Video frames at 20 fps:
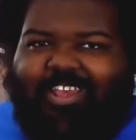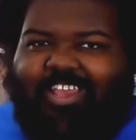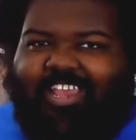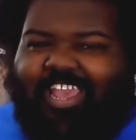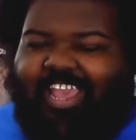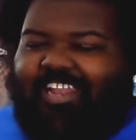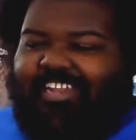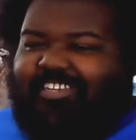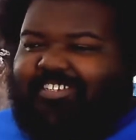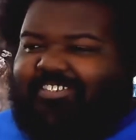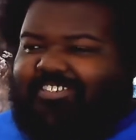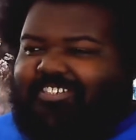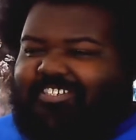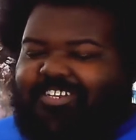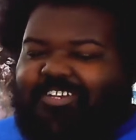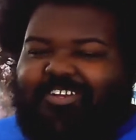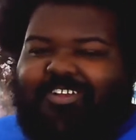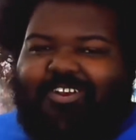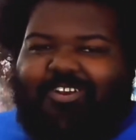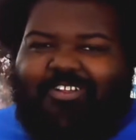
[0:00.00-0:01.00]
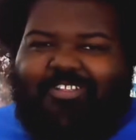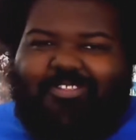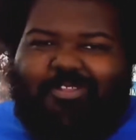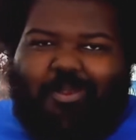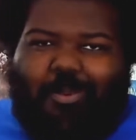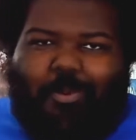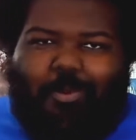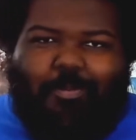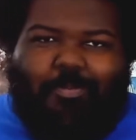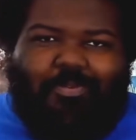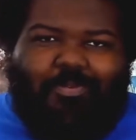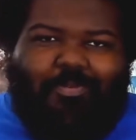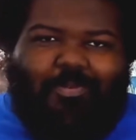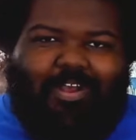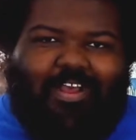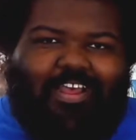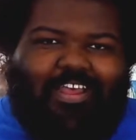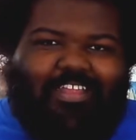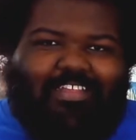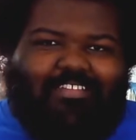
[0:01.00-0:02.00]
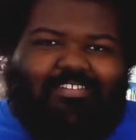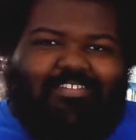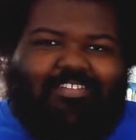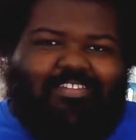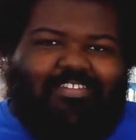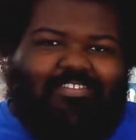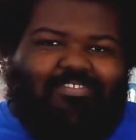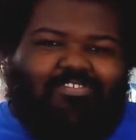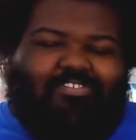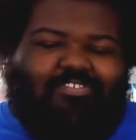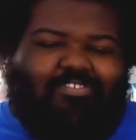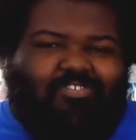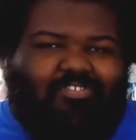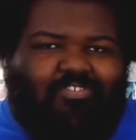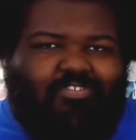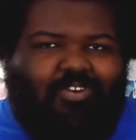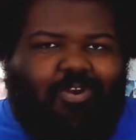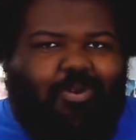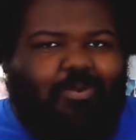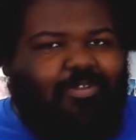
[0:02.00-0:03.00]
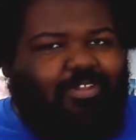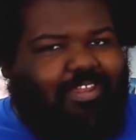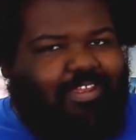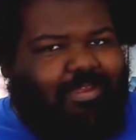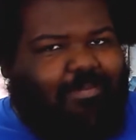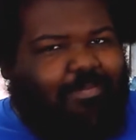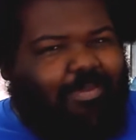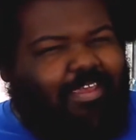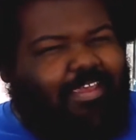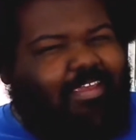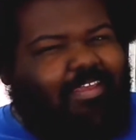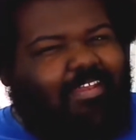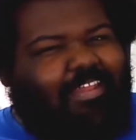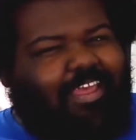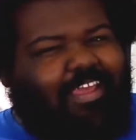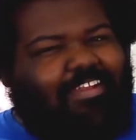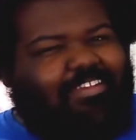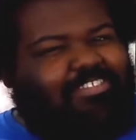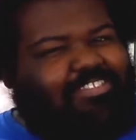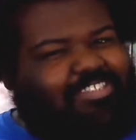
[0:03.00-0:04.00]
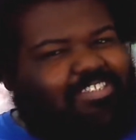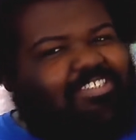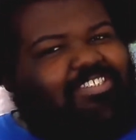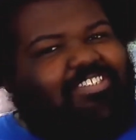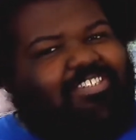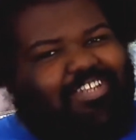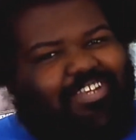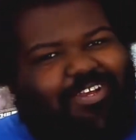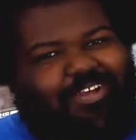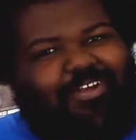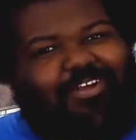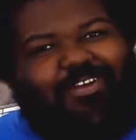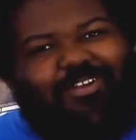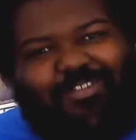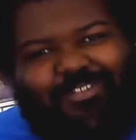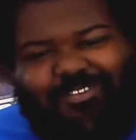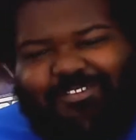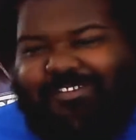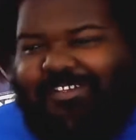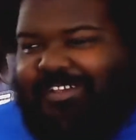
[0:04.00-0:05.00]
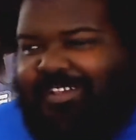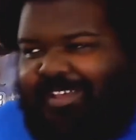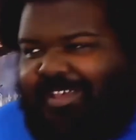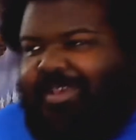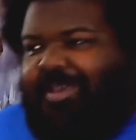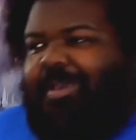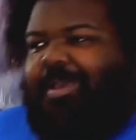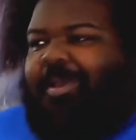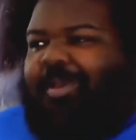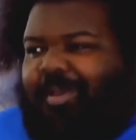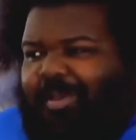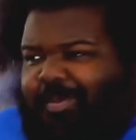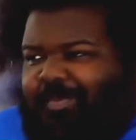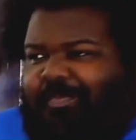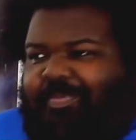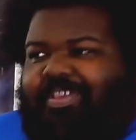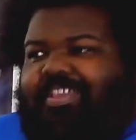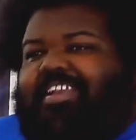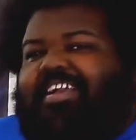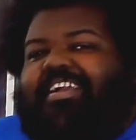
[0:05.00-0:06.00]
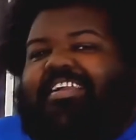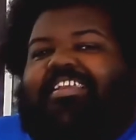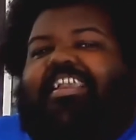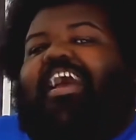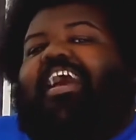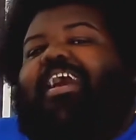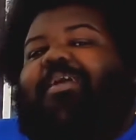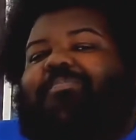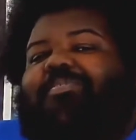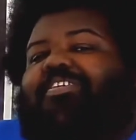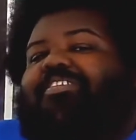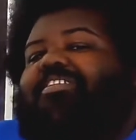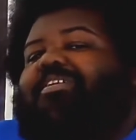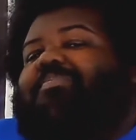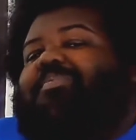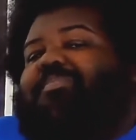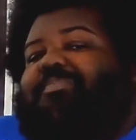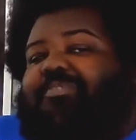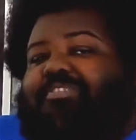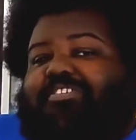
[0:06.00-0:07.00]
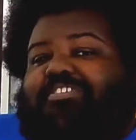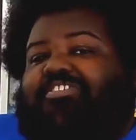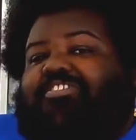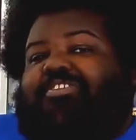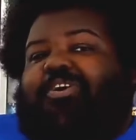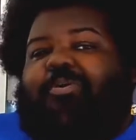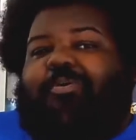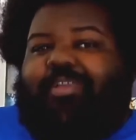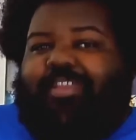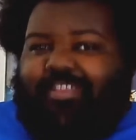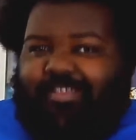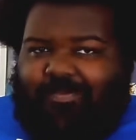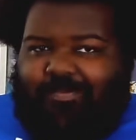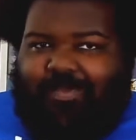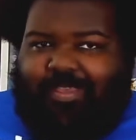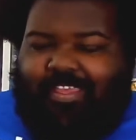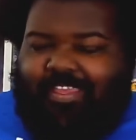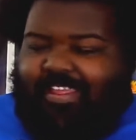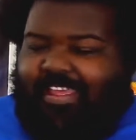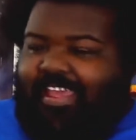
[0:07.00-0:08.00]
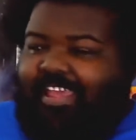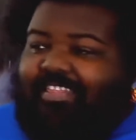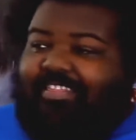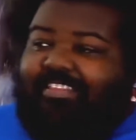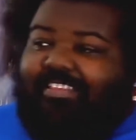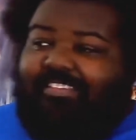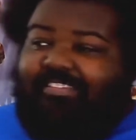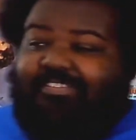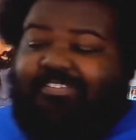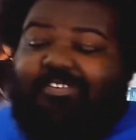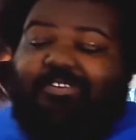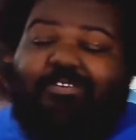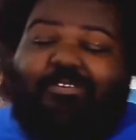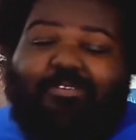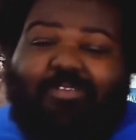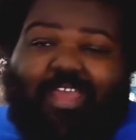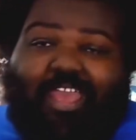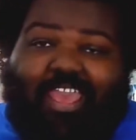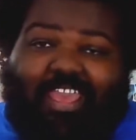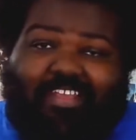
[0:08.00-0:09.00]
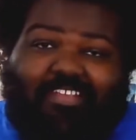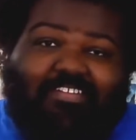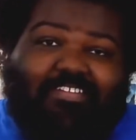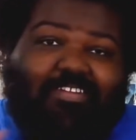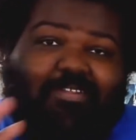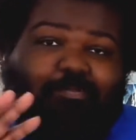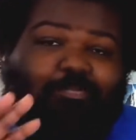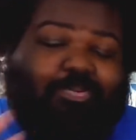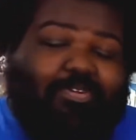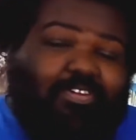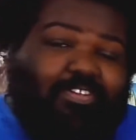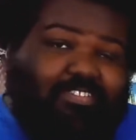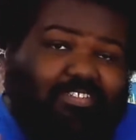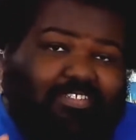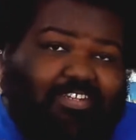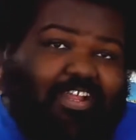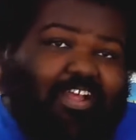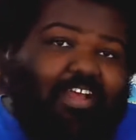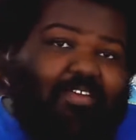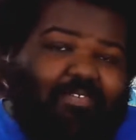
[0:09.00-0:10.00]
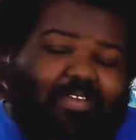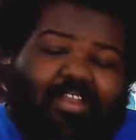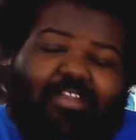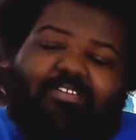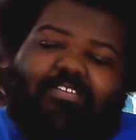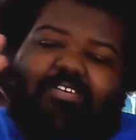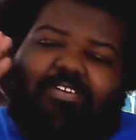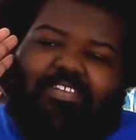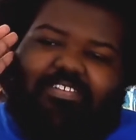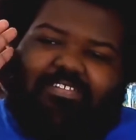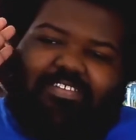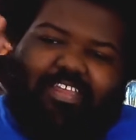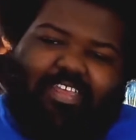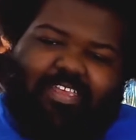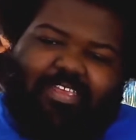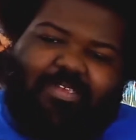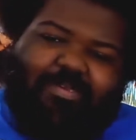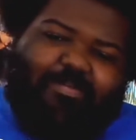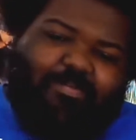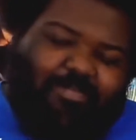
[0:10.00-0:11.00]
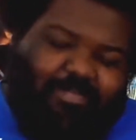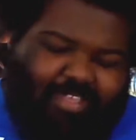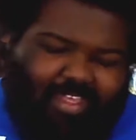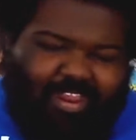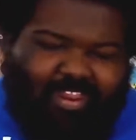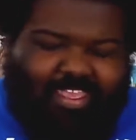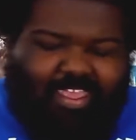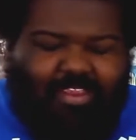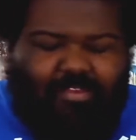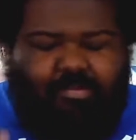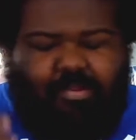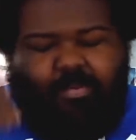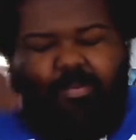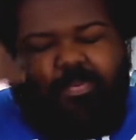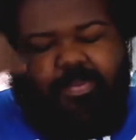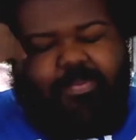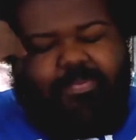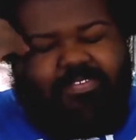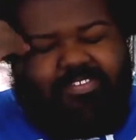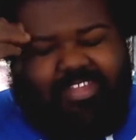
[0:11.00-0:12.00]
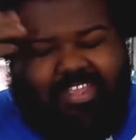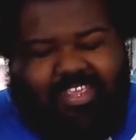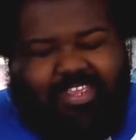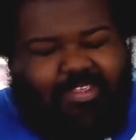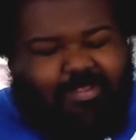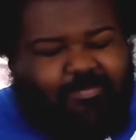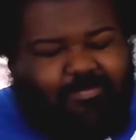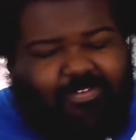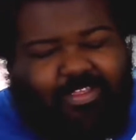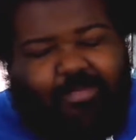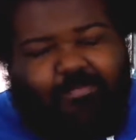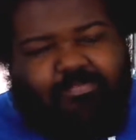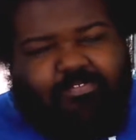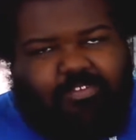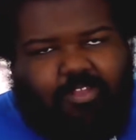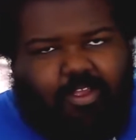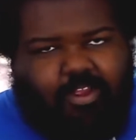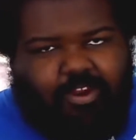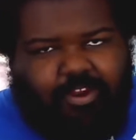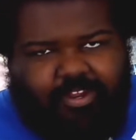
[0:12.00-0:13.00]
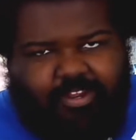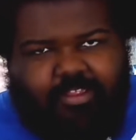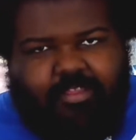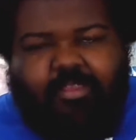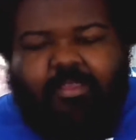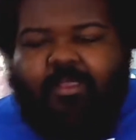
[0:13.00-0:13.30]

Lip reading: Kind of chill on the Obi-Wan trolling, man. Like, just chill. Be a god. Be a little bit more stoic, man. And this dude actually pulls it off. I don't know his name. God, I can't remember people's names. I'm sorry.